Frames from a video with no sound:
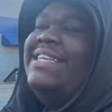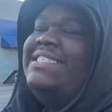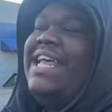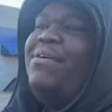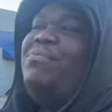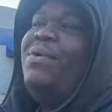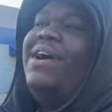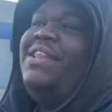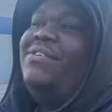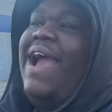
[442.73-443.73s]
Step
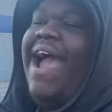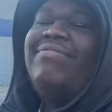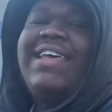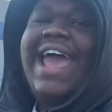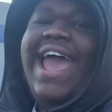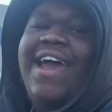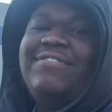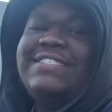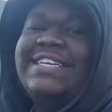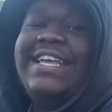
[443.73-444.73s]
one, you have to
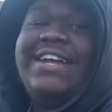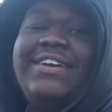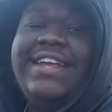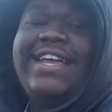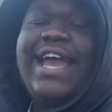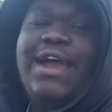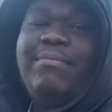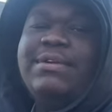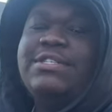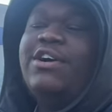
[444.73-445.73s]
have security
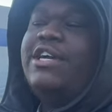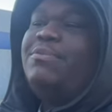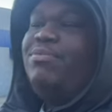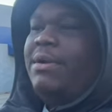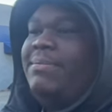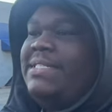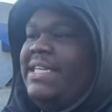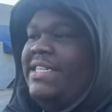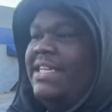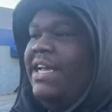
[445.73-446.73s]
cameras on your
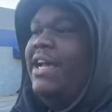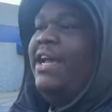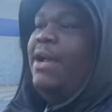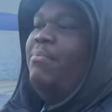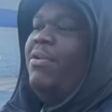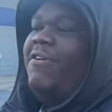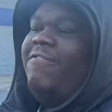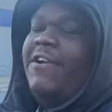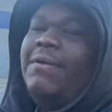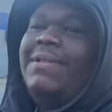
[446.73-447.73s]
premises,
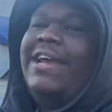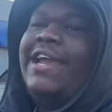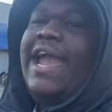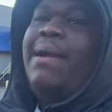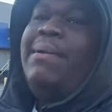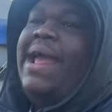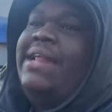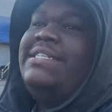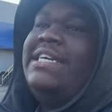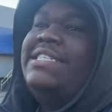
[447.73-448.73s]
preferably a camera
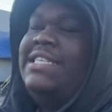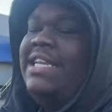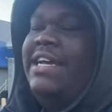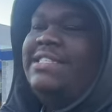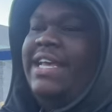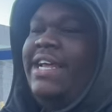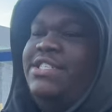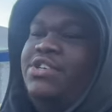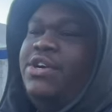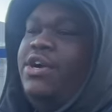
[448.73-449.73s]
that just looks at
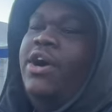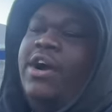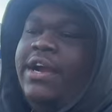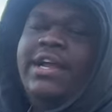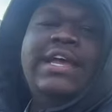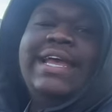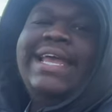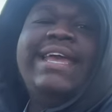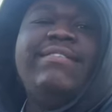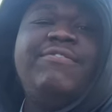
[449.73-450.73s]
your car.
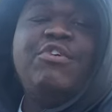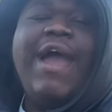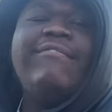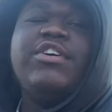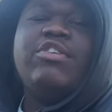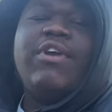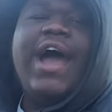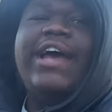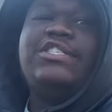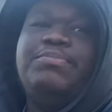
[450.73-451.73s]
Even if you have a
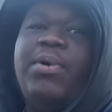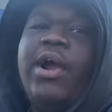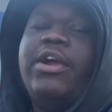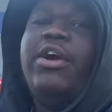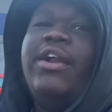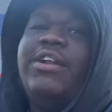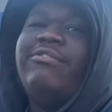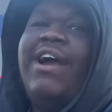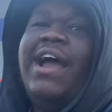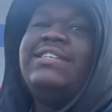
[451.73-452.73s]
garage, you park your car in the
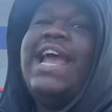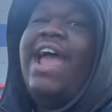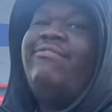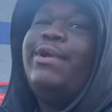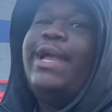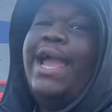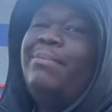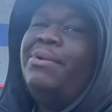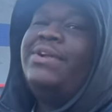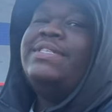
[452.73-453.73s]
garage, have a
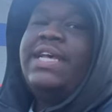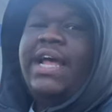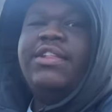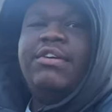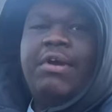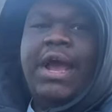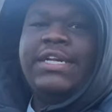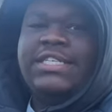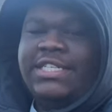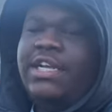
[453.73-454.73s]
camera inside the garage,
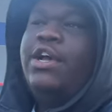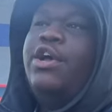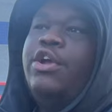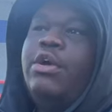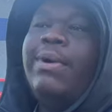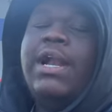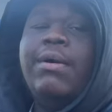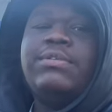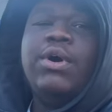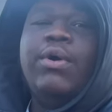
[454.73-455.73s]
because you want to know
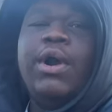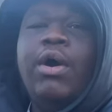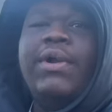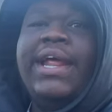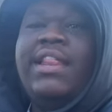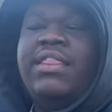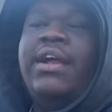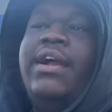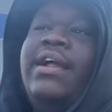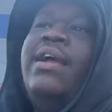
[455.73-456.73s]
what's going on in
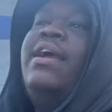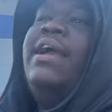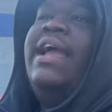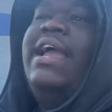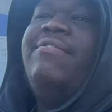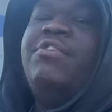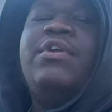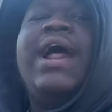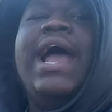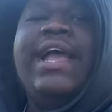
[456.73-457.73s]
there if you're
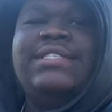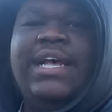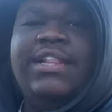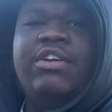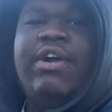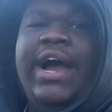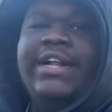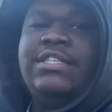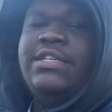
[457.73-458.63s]
not inside the garage.